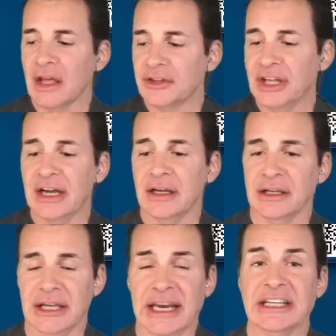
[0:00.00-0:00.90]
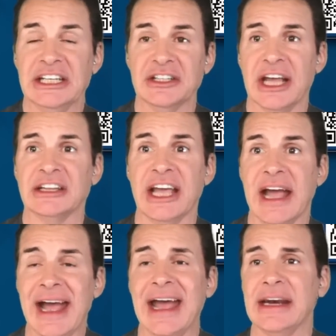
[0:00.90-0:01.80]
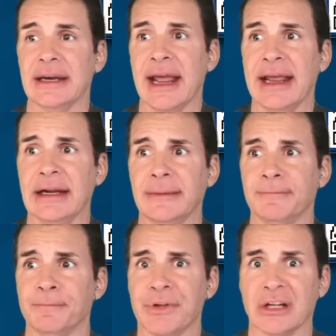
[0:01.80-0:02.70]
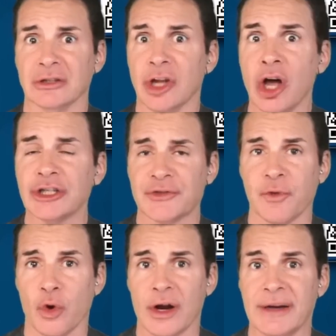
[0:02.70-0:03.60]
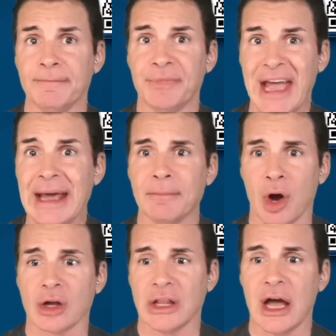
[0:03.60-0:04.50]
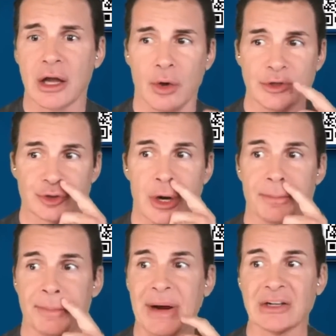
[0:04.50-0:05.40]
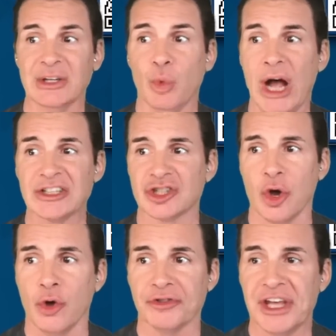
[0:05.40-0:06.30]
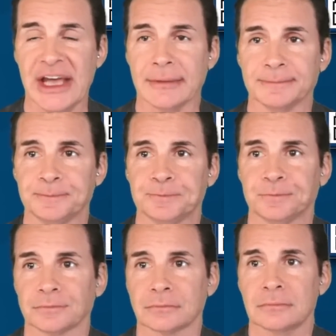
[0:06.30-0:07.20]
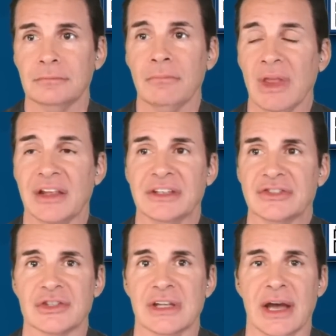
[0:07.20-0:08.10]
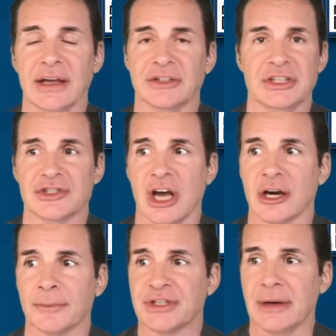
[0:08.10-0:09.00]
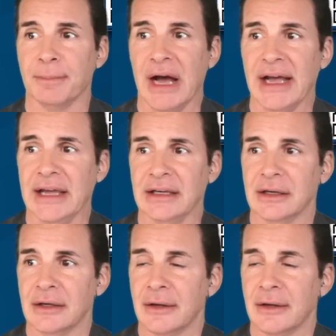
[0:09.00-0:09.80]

That, and he and they had a a launch for it at Mar-a-Lago, and Trump apparently watched the whole thing. And this is, I guess, he's 100% buy-in.